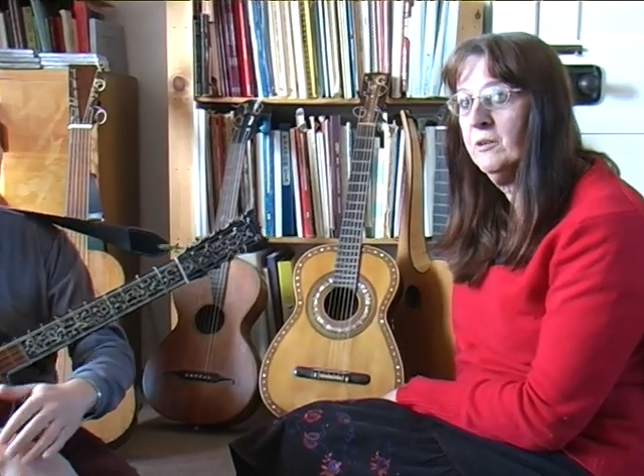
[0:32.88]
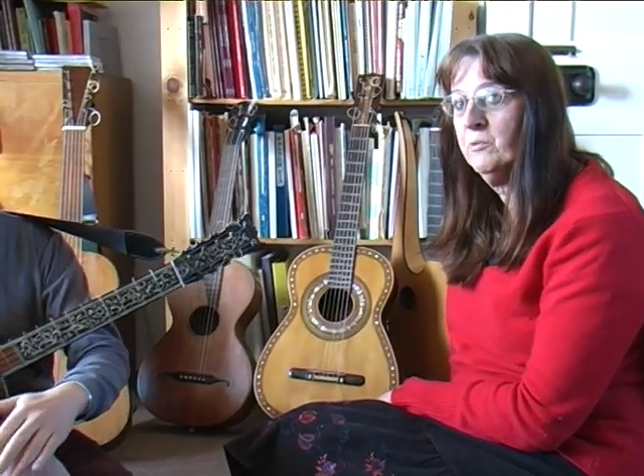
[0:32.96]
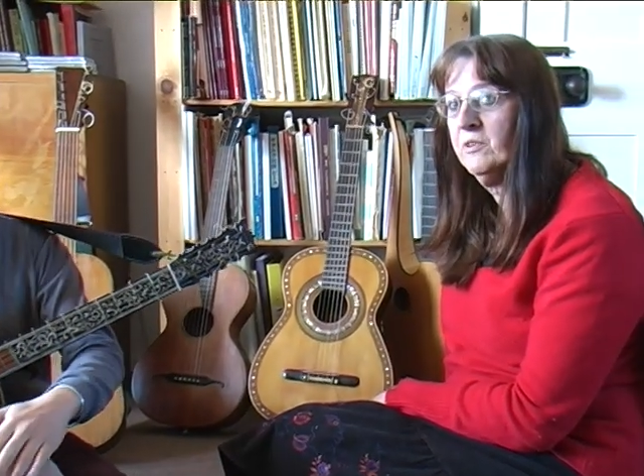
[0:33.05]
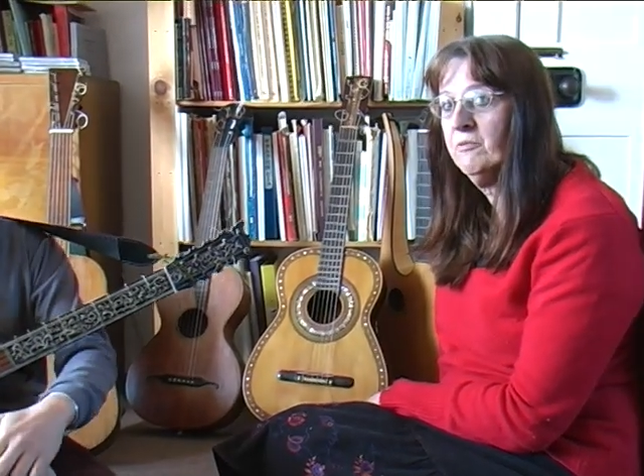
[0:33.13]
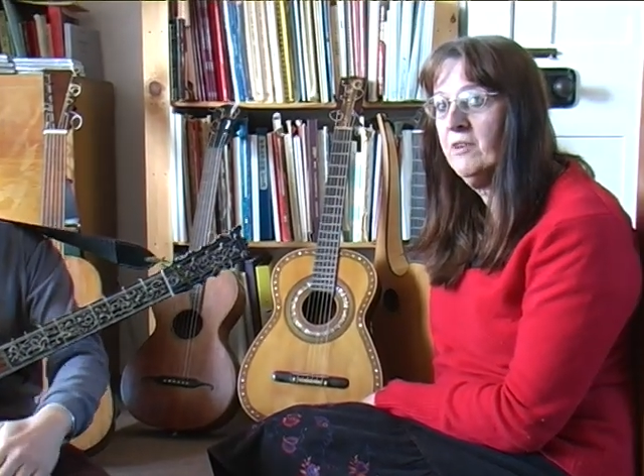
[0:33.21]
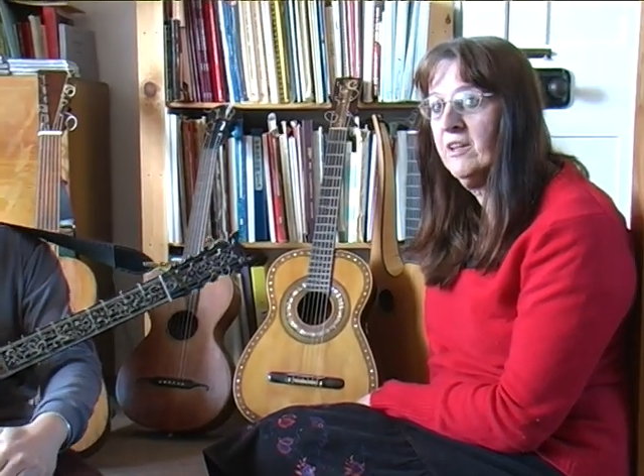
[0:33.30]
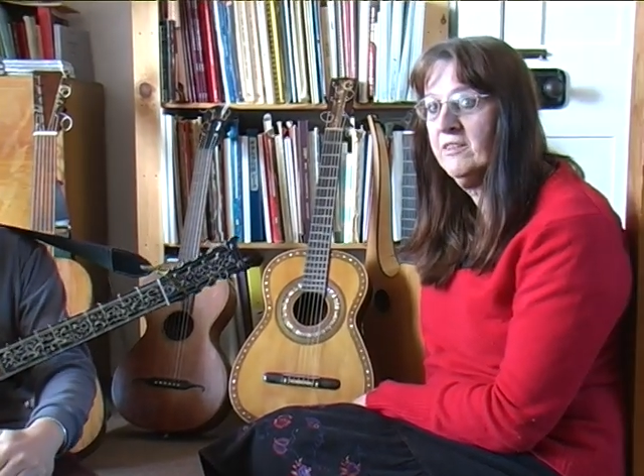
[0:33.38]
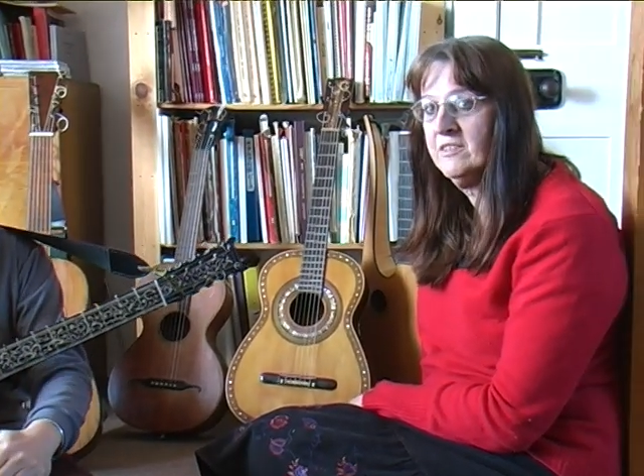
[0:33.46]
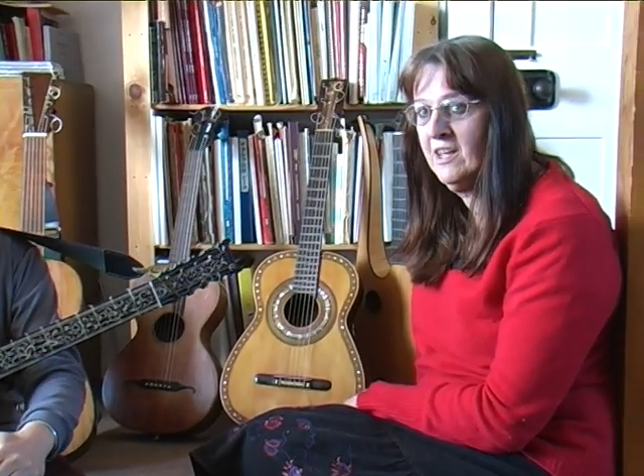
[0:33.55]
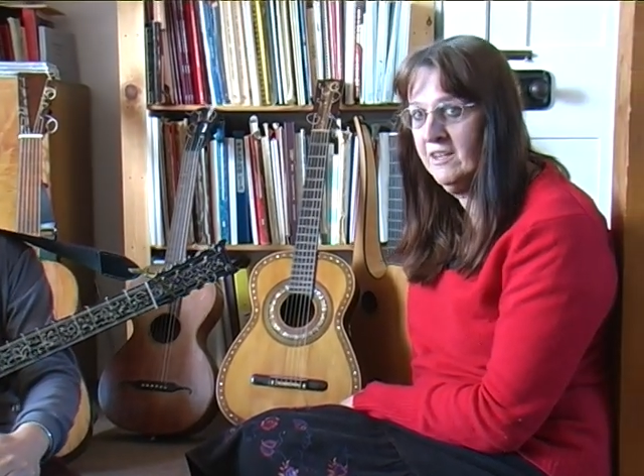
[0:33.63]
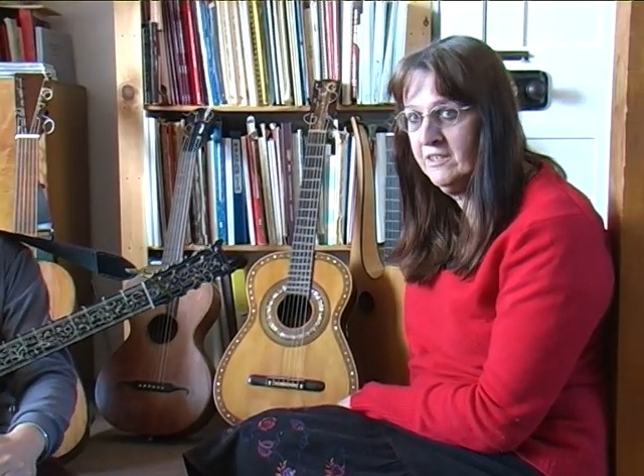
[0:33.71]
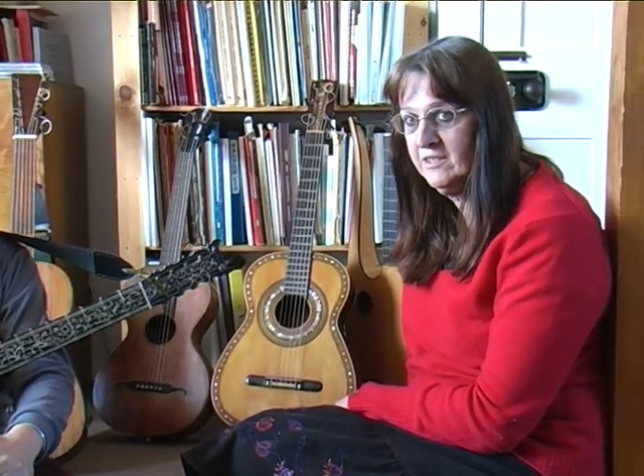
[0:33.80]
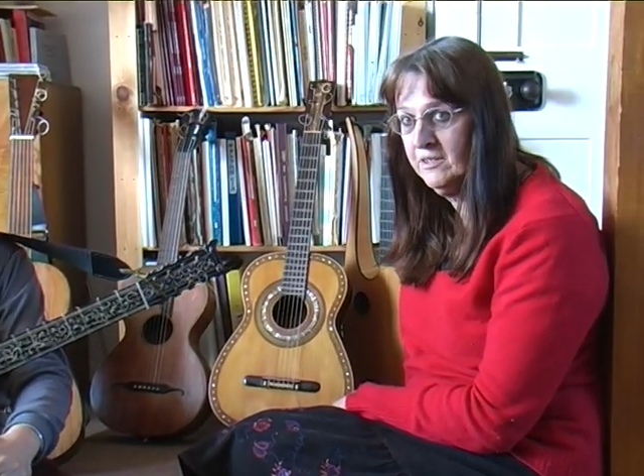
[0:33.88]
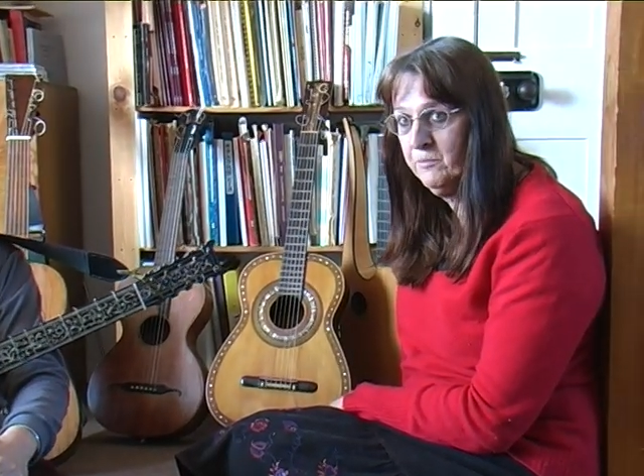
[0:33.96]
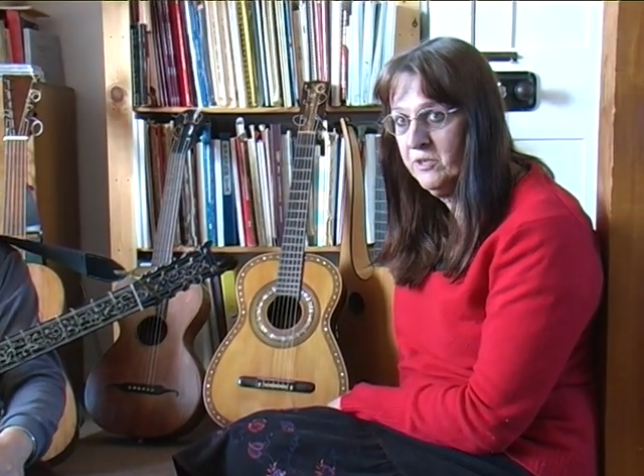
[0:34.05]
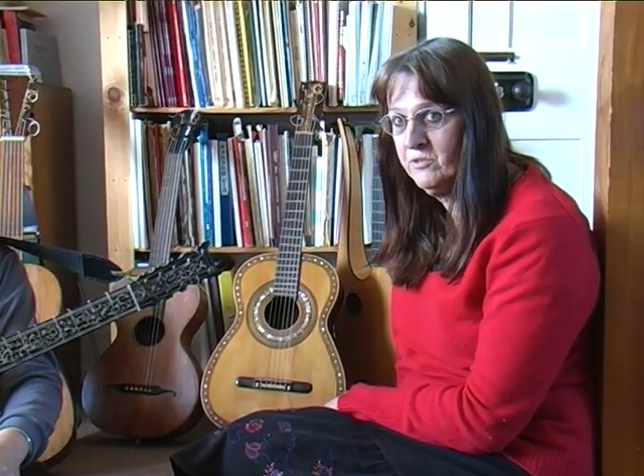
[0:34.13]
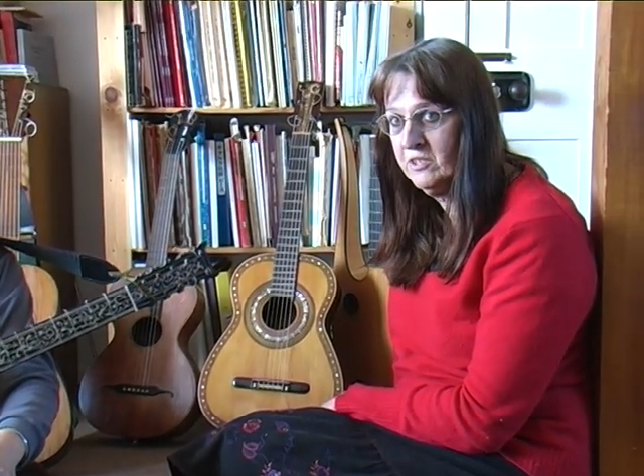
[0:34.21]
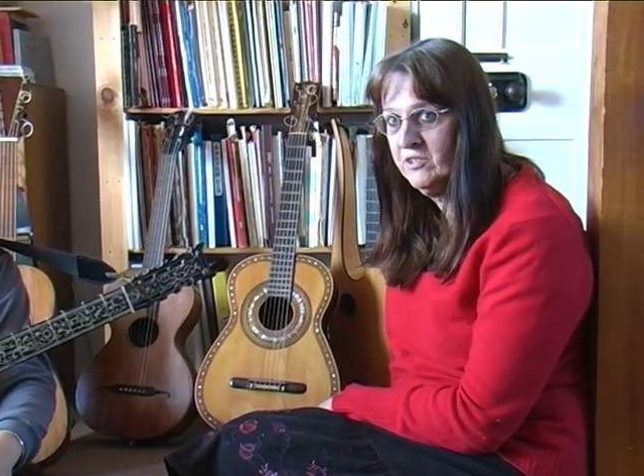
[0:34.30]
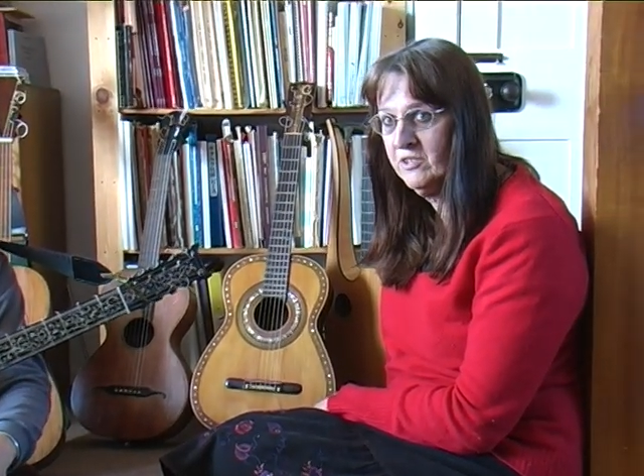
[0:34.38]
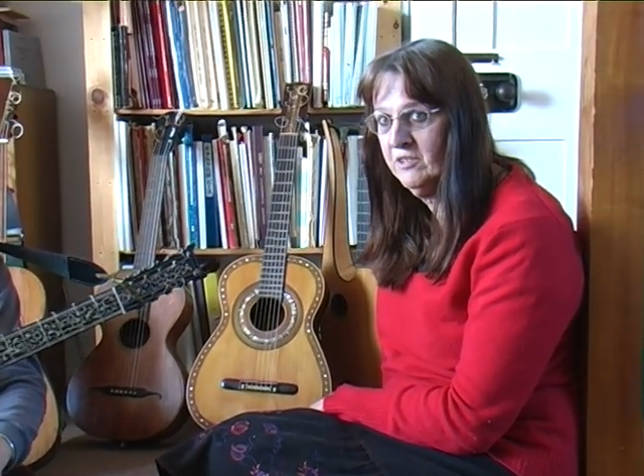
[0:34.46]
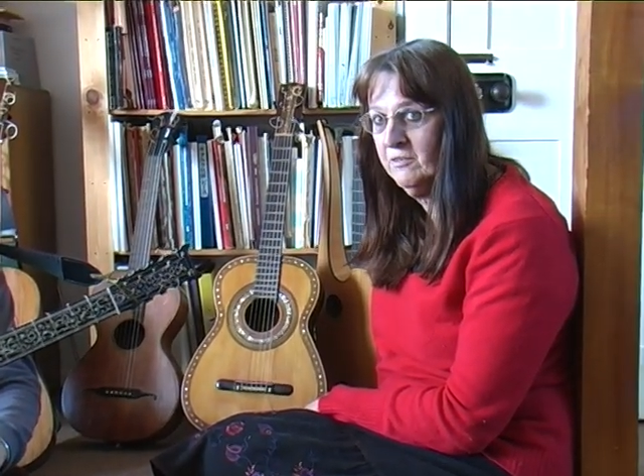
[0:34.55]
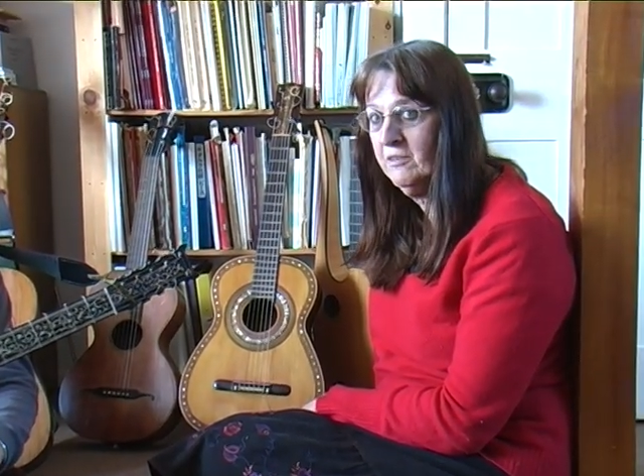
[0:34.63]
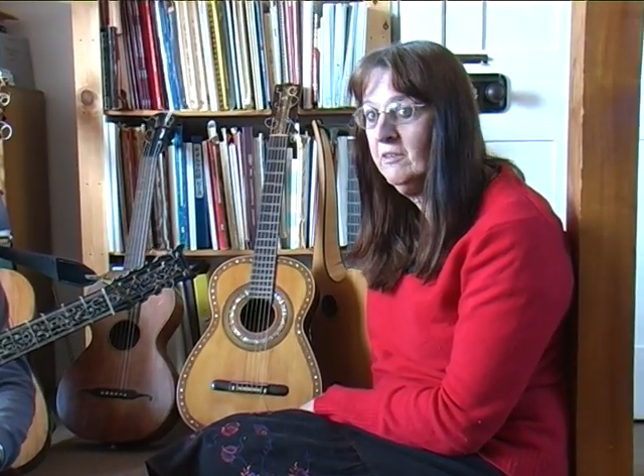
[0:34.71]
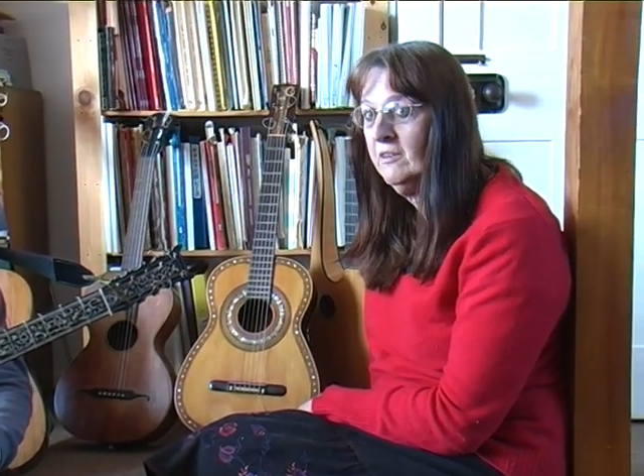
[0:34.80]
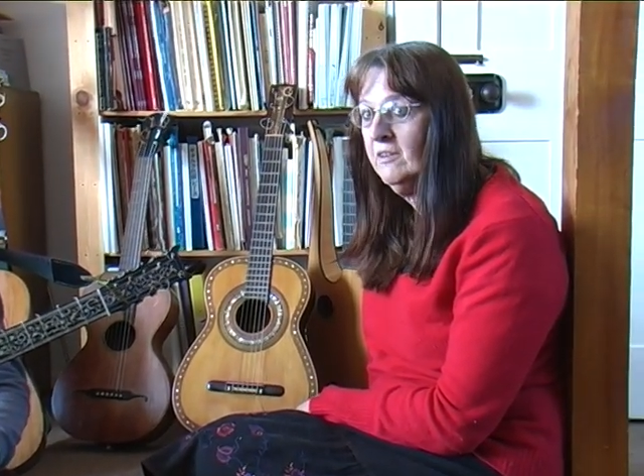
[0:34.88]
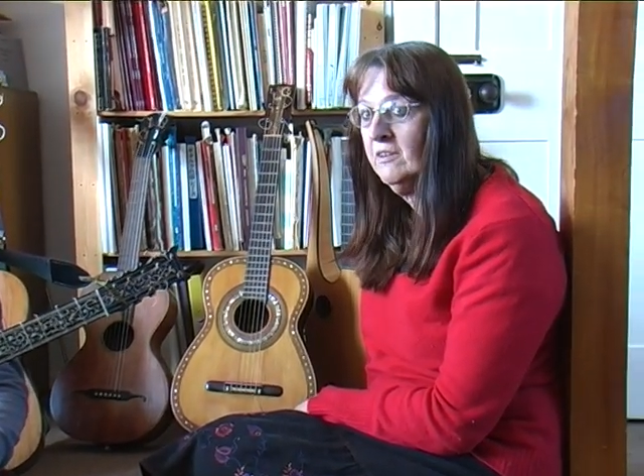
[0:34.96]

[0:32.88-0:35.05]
with a rather talented musician,